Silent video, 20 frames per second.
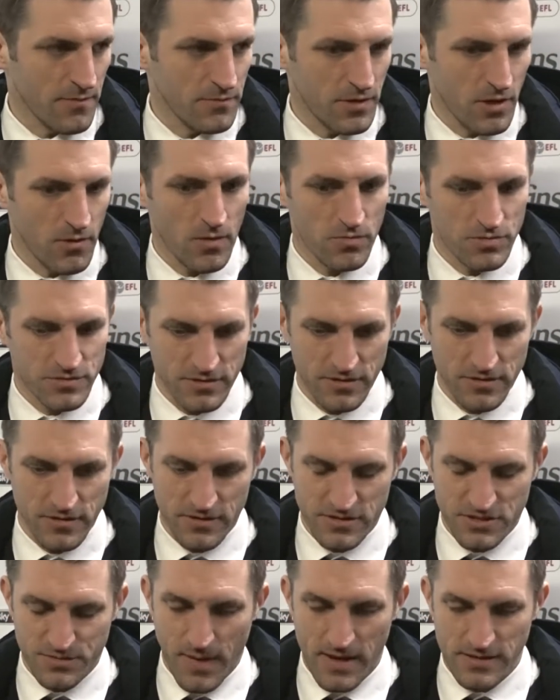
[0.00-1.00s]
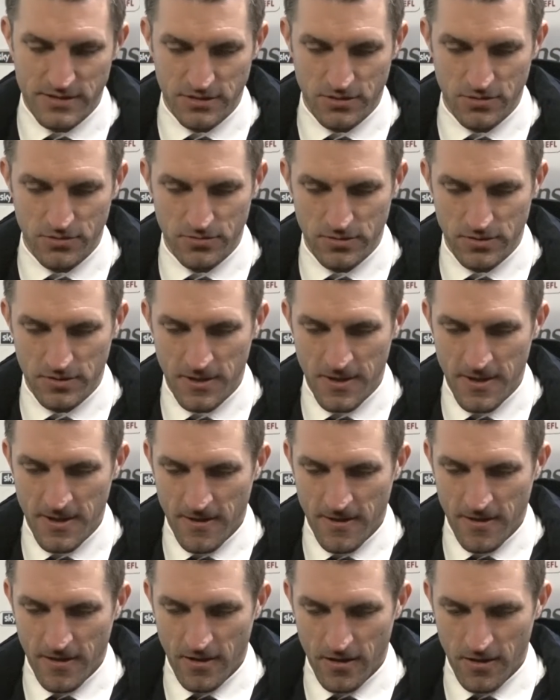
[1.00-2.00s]
You know, it wasn't a spectacle,
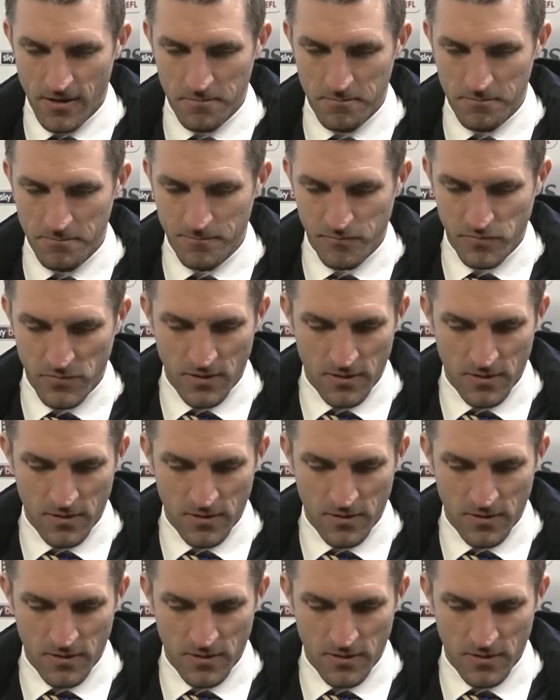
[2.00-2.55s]
and